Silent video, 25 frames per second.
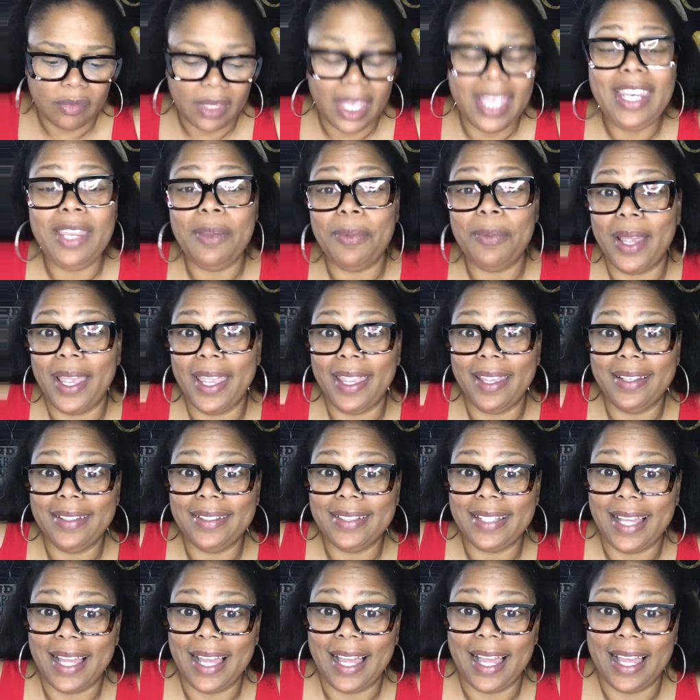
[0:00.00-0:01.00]
Anyway,
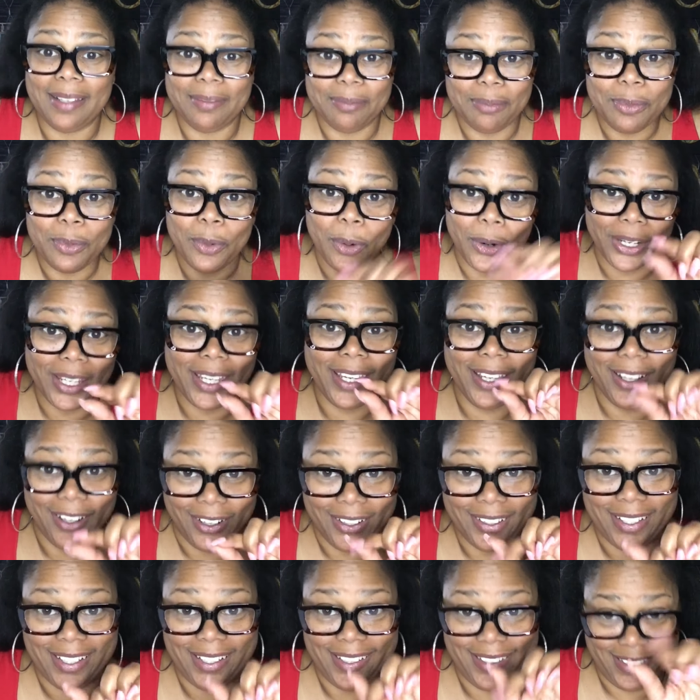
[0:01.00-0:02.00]
I'm working
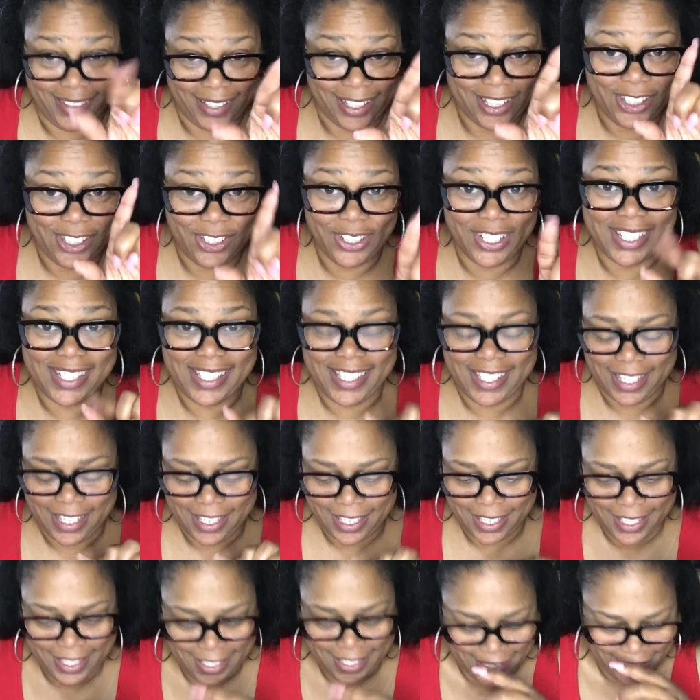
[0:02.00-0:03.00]
on it, as you can see.